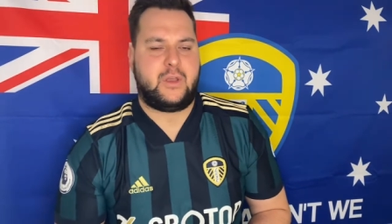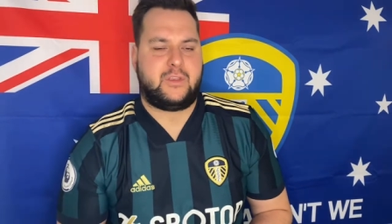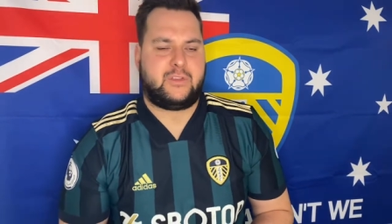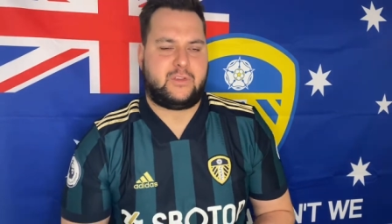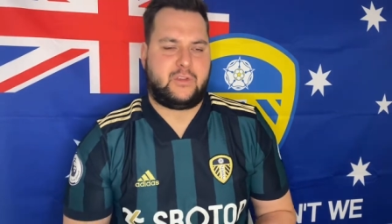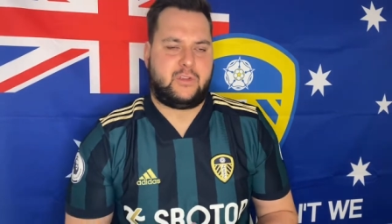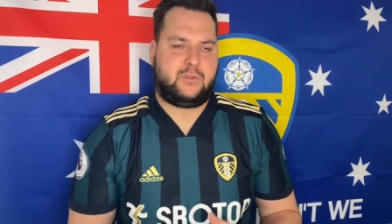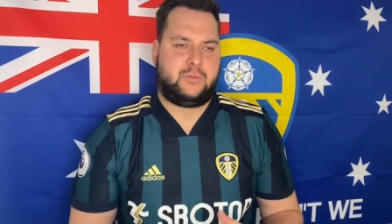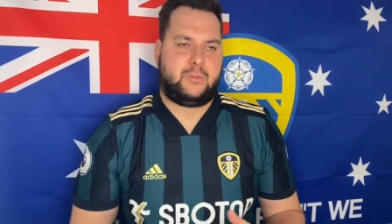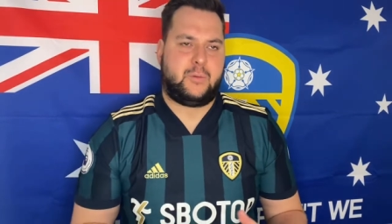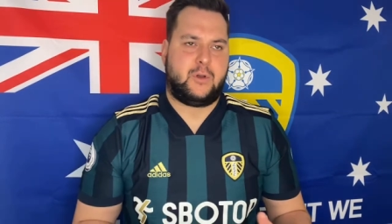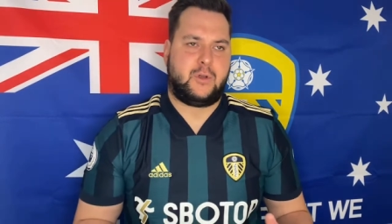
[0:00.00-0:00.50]
as I
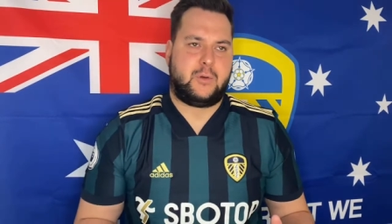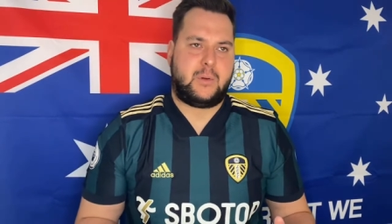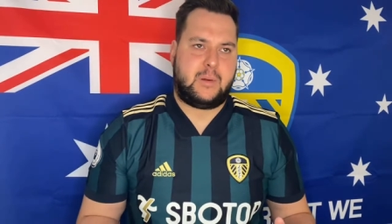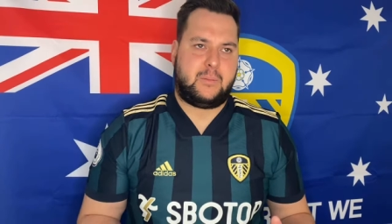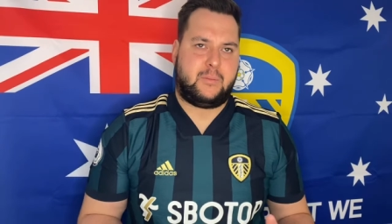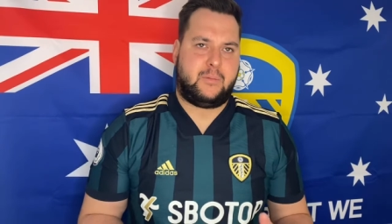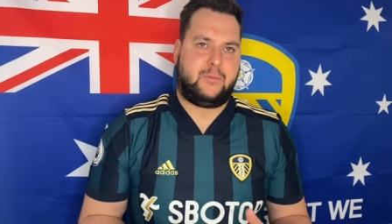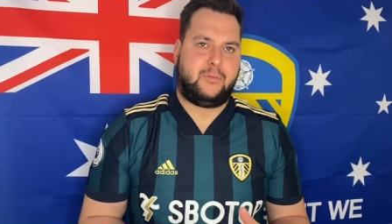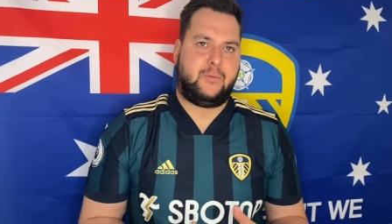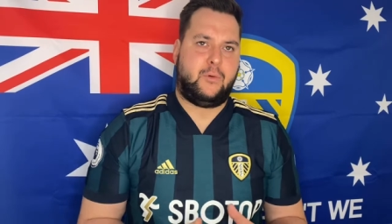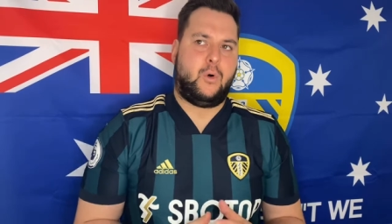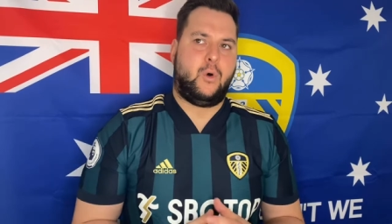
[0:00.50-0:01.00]
spoke about
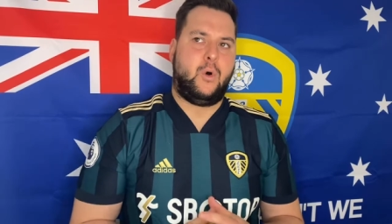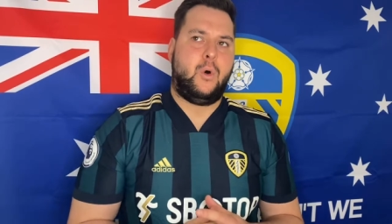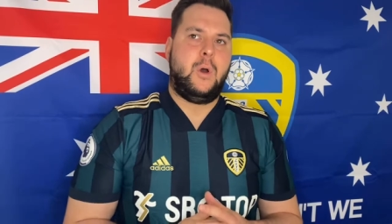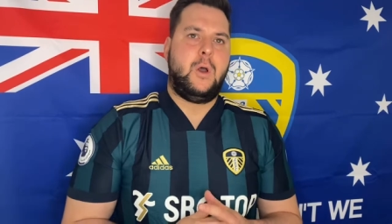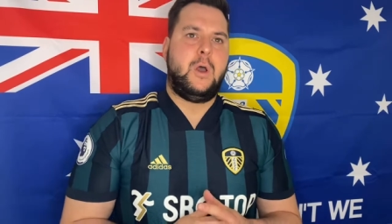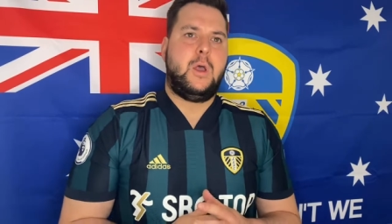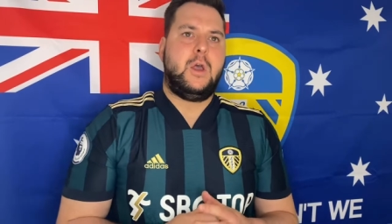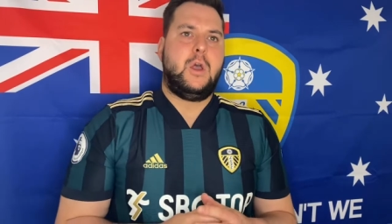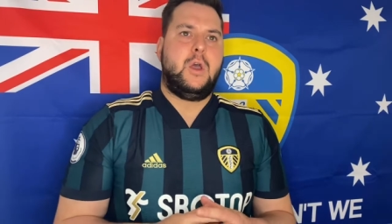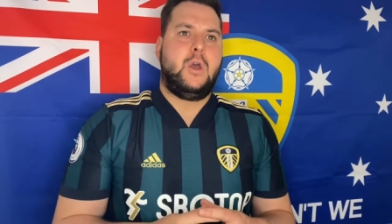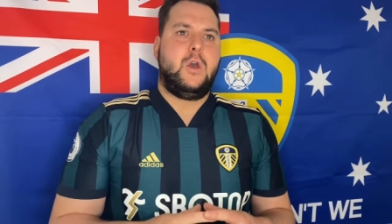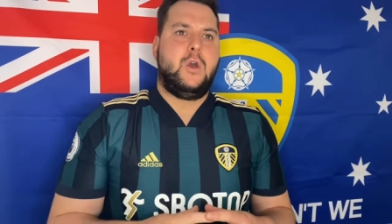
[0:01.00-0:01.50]
before.
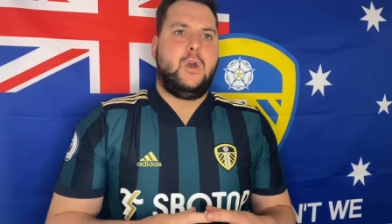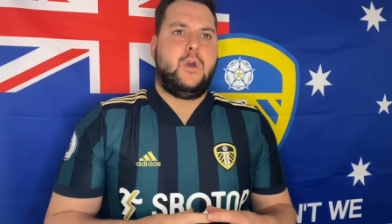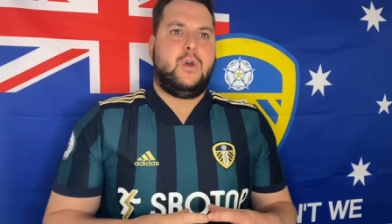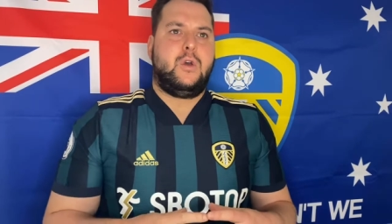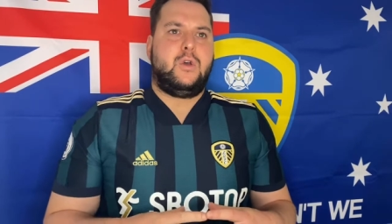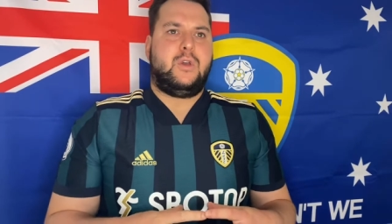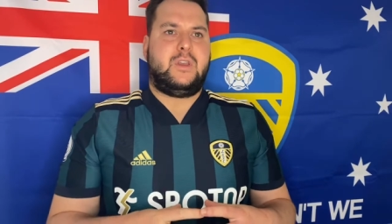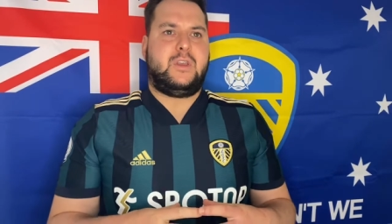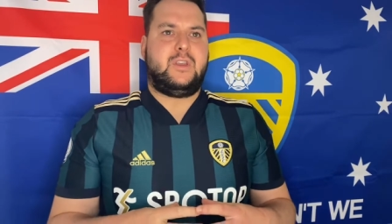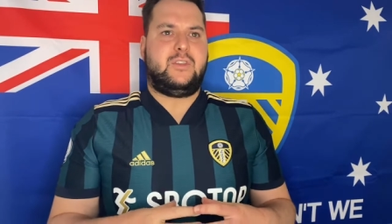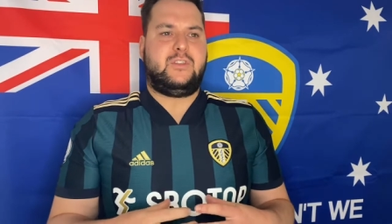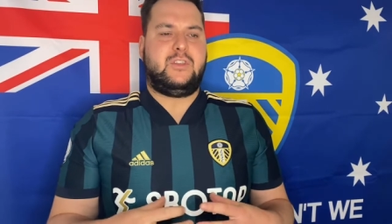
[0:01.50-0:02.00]

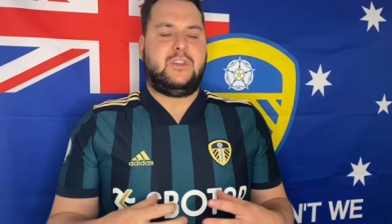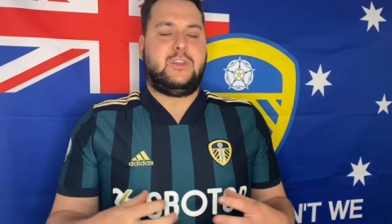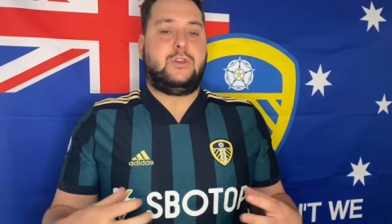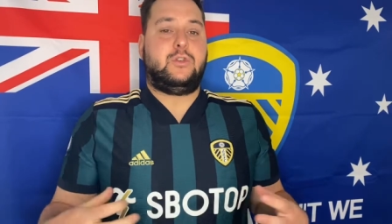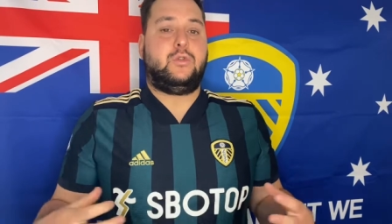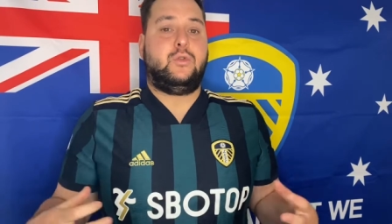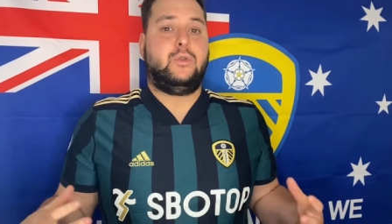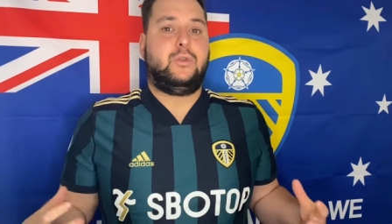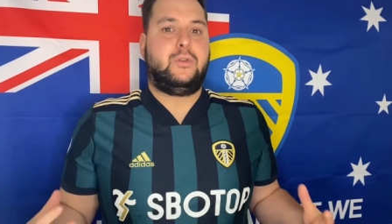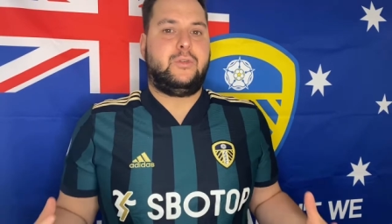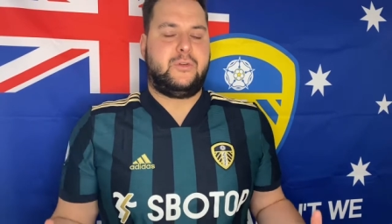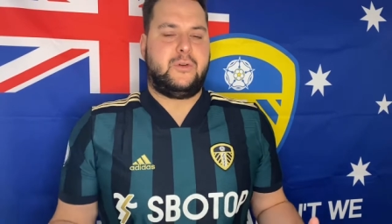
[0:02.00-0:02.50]
Is he
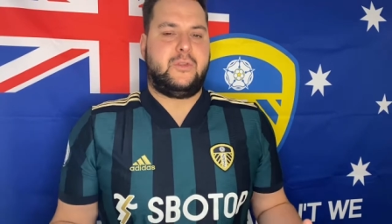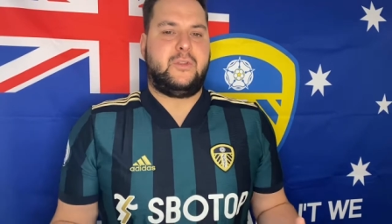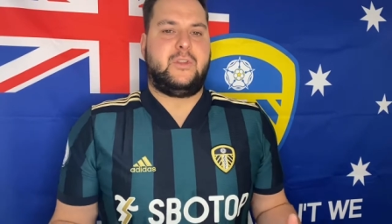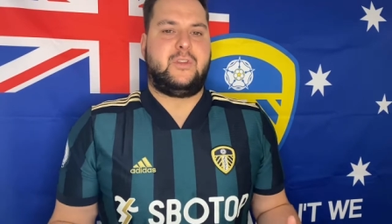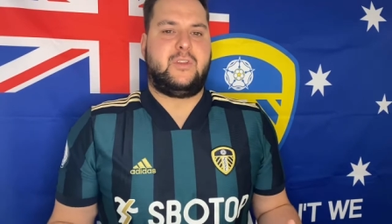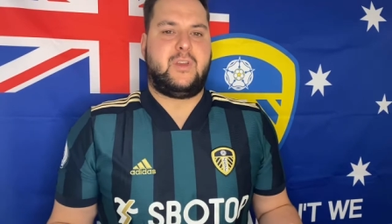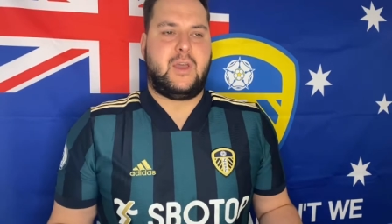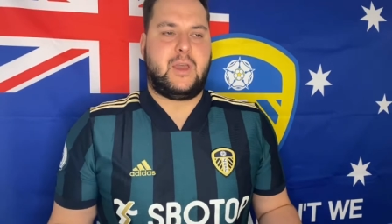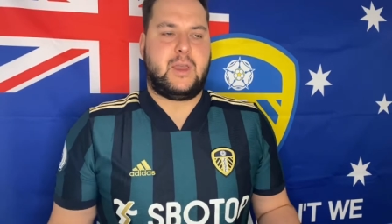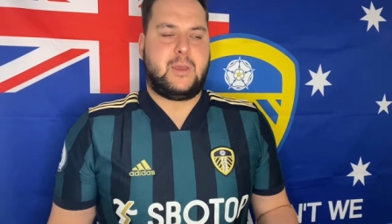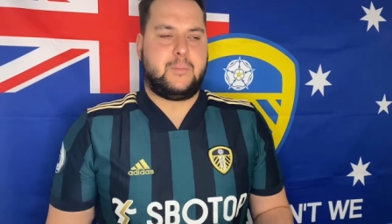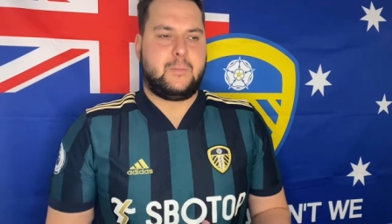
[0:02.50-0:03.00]
good for the
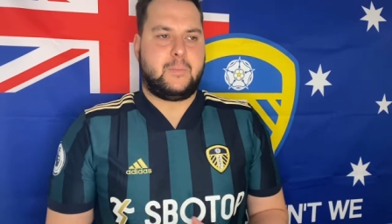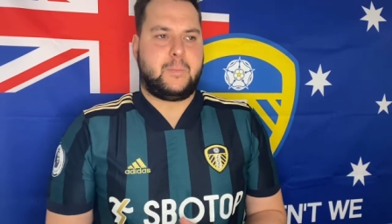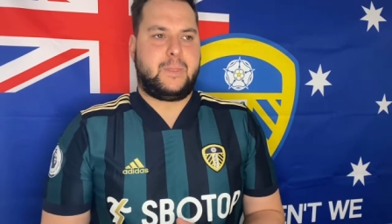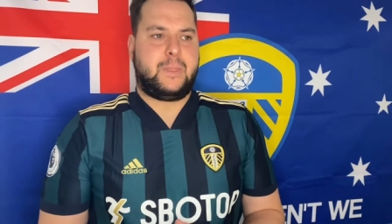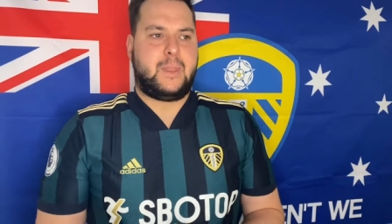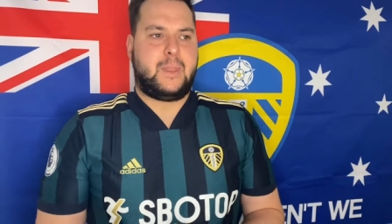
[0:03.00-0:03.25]
team?